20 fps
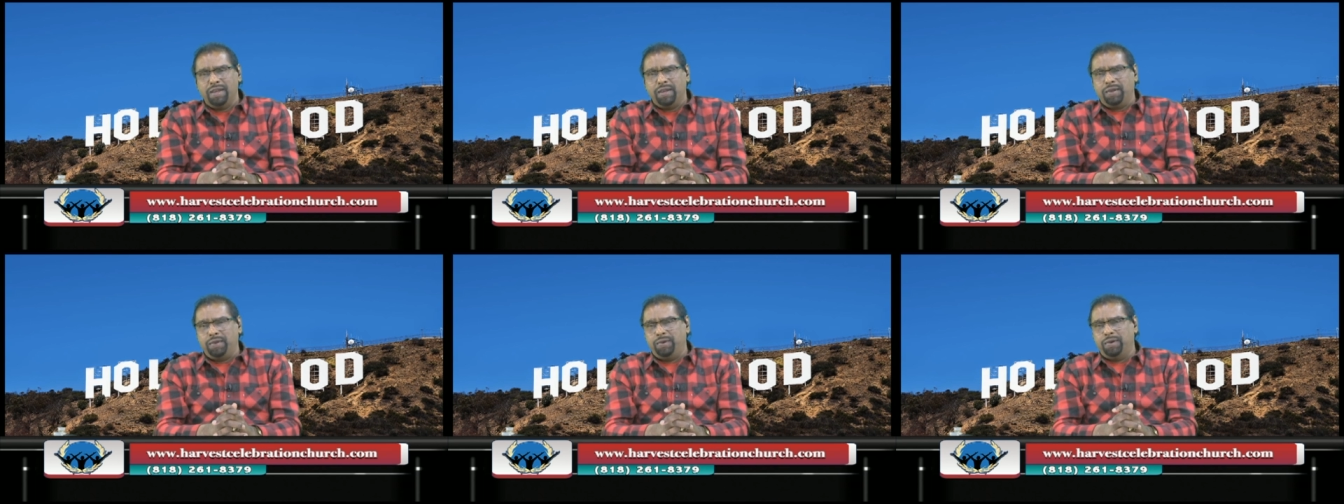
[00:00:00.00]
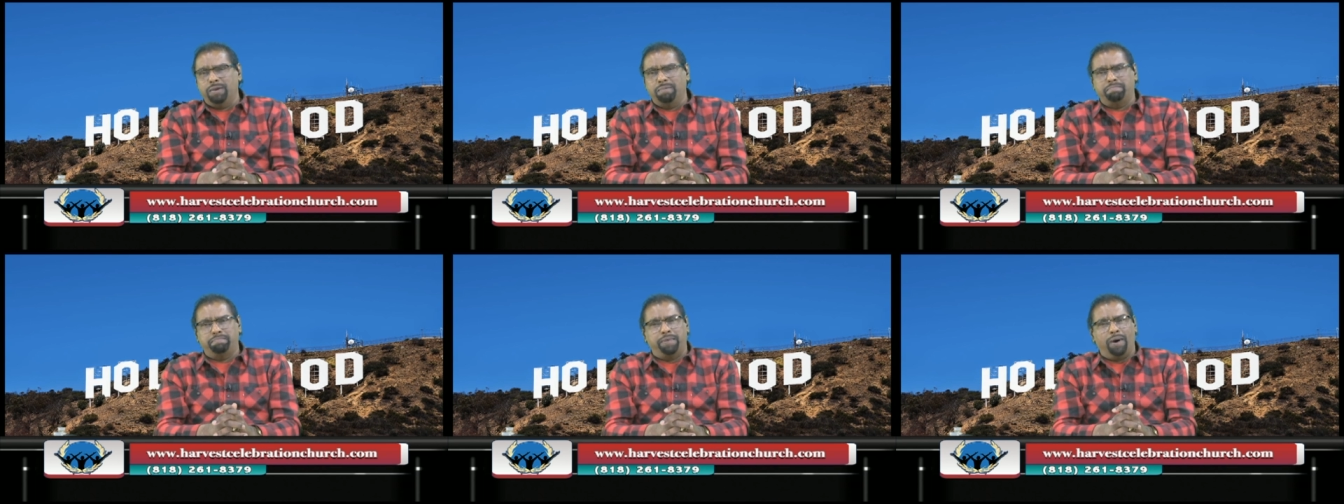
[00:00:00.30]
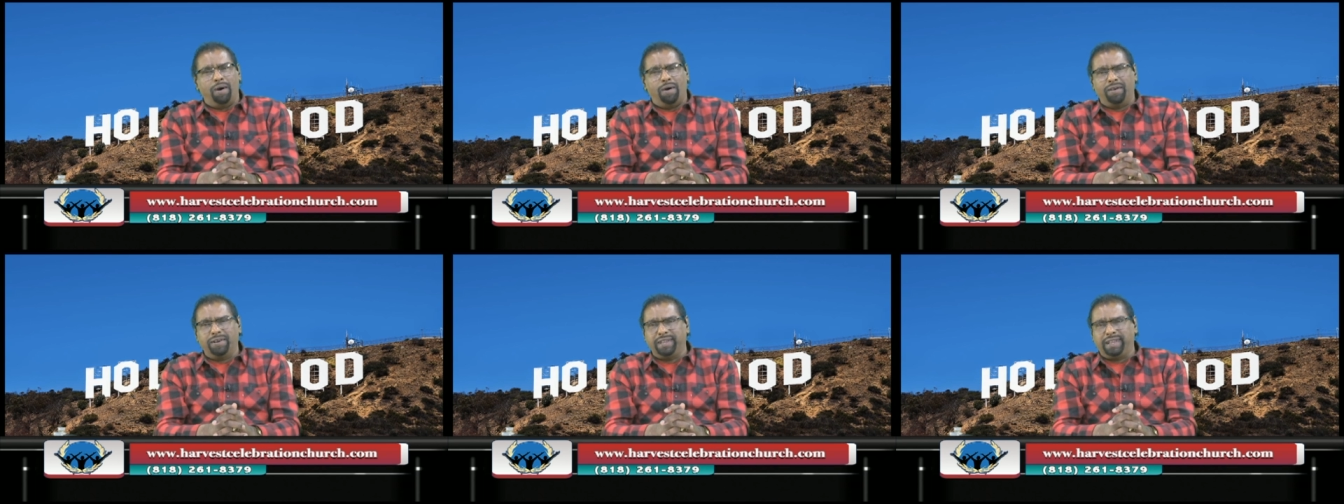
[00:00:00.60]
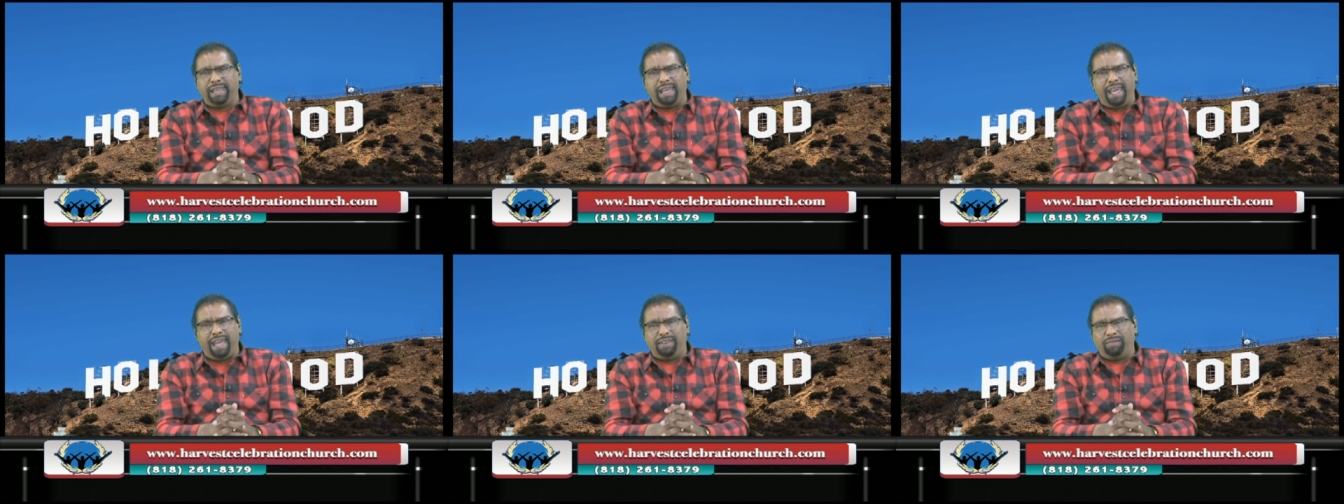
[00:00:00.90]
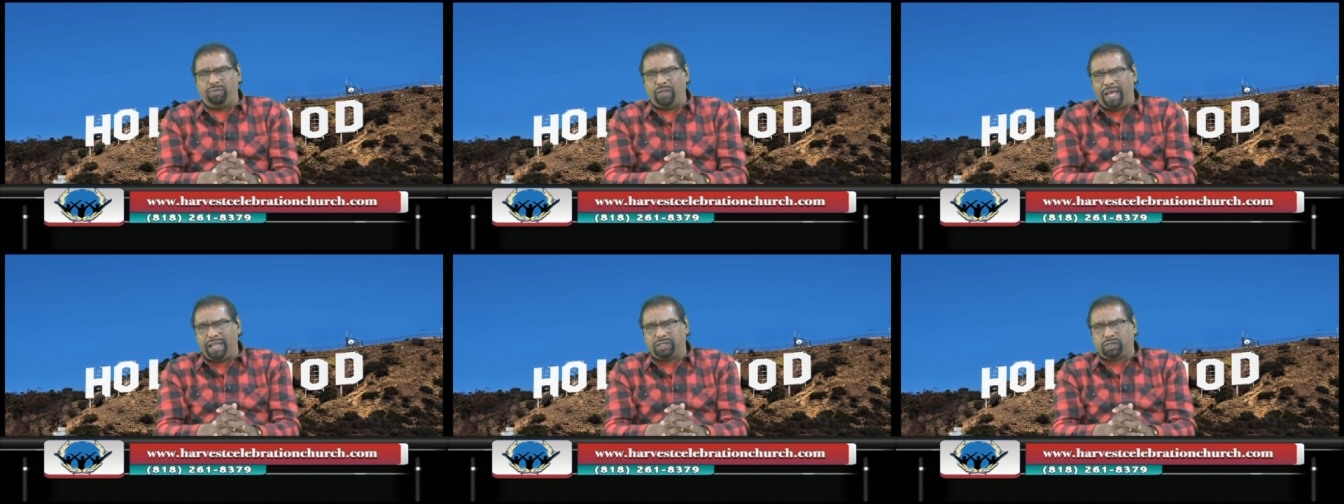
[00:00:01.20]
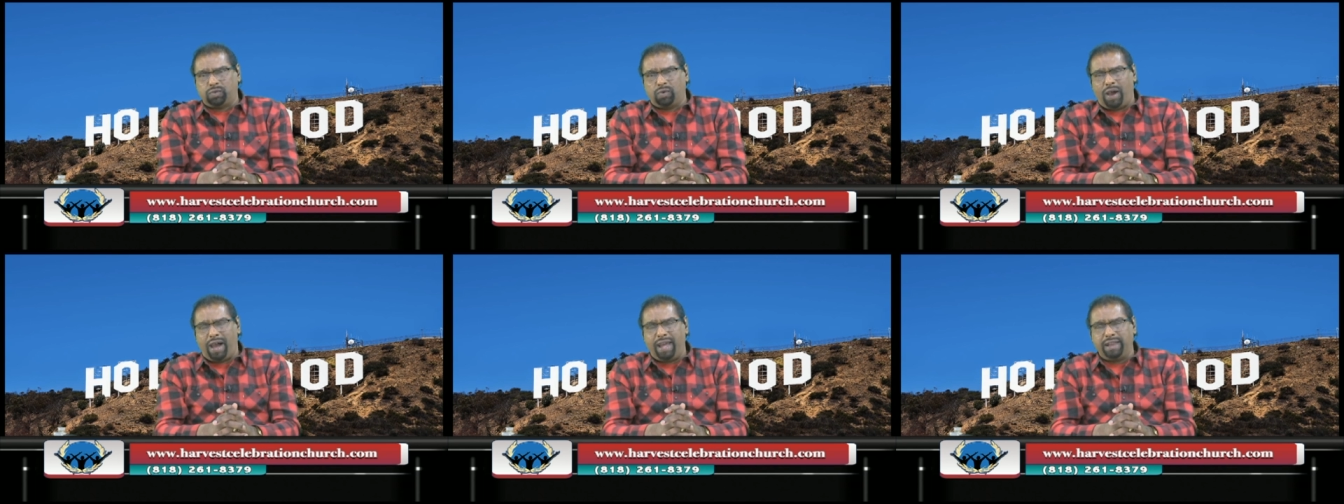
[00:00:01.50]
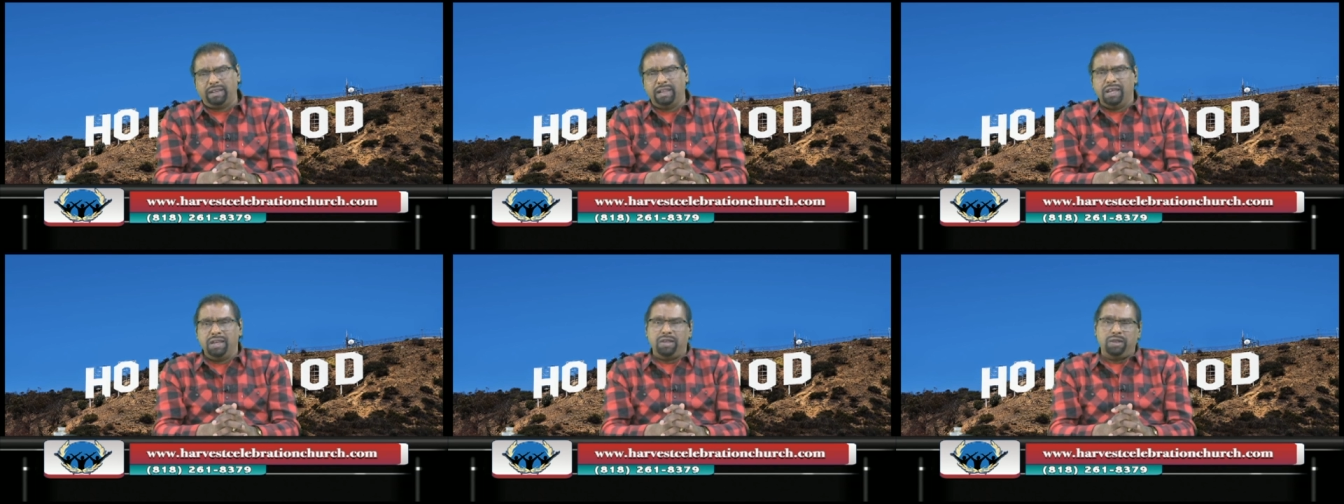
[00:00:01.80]
You're born again. That's
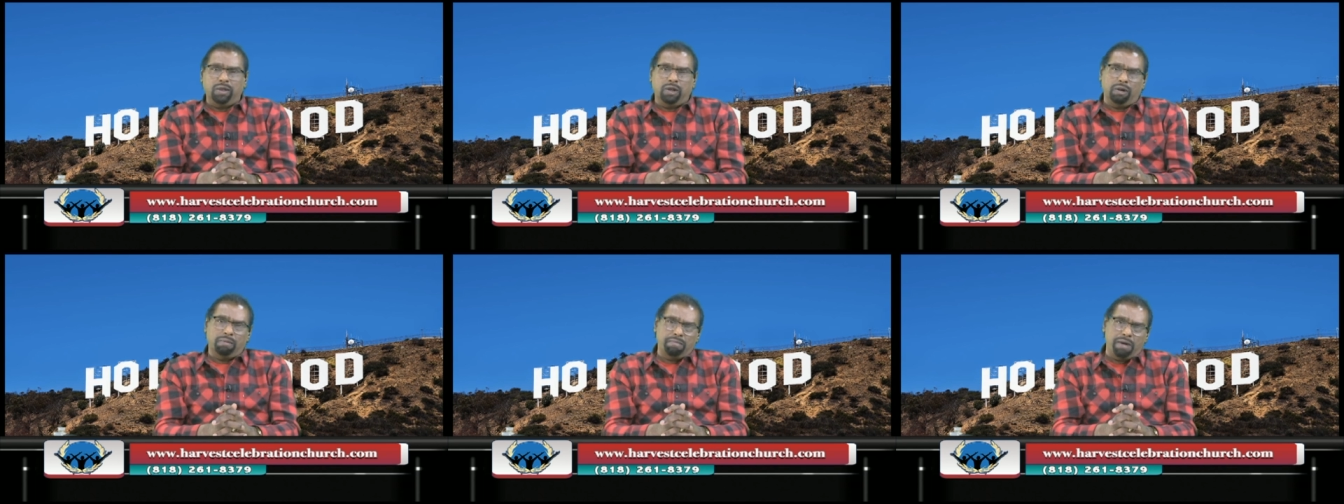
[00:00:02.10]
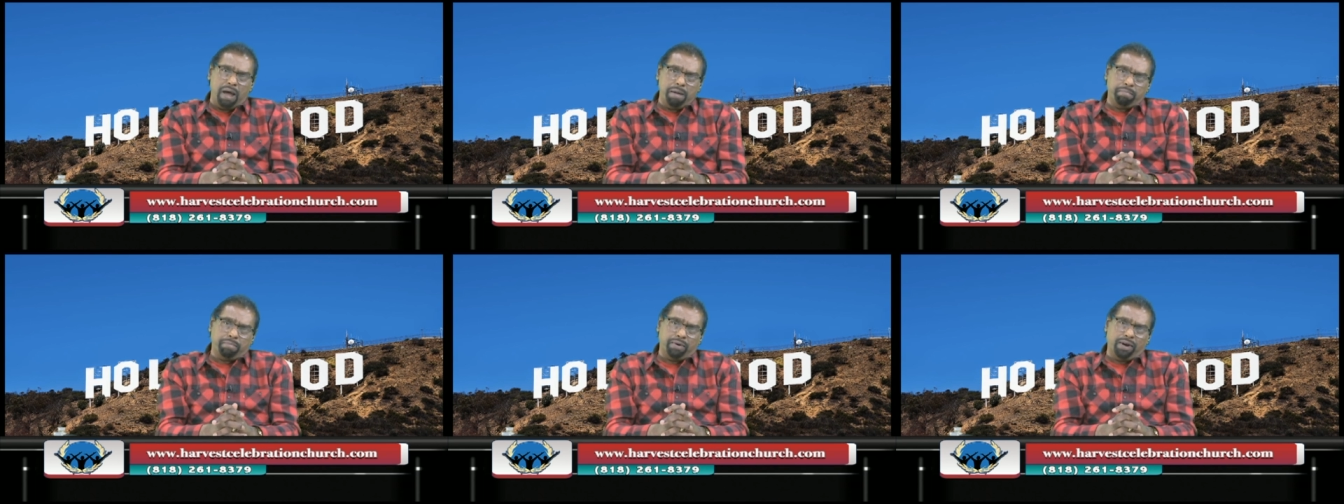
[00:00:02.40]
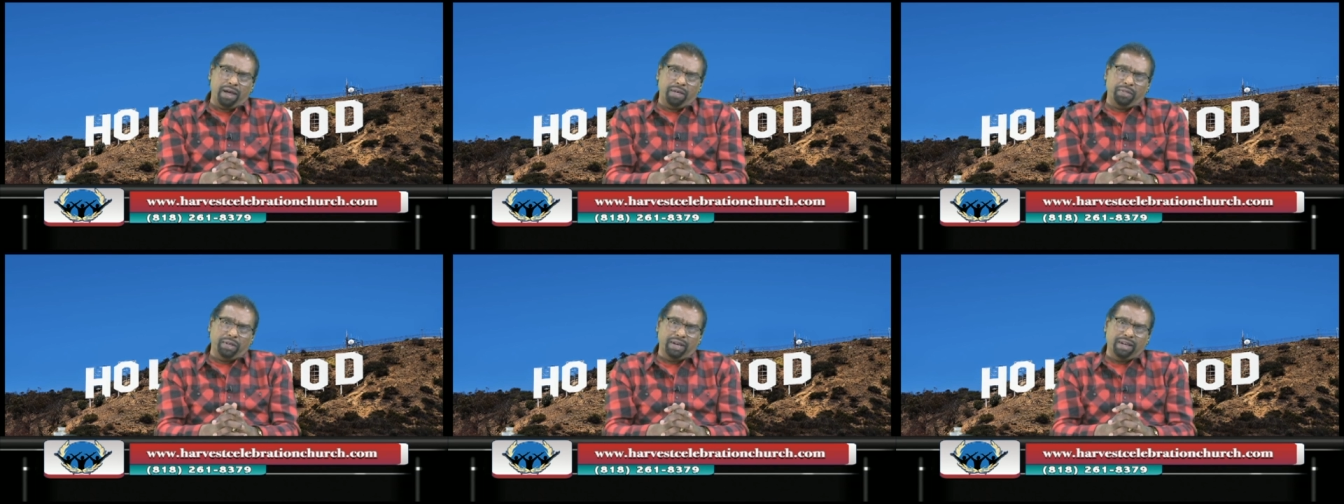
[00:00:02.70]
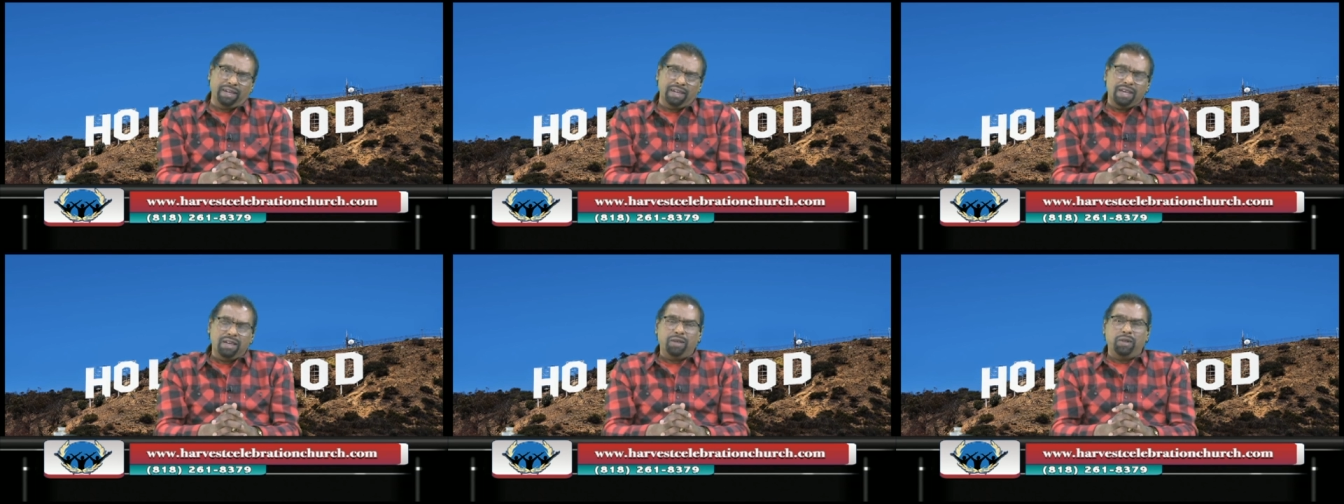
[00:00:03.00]
right. You're my brother.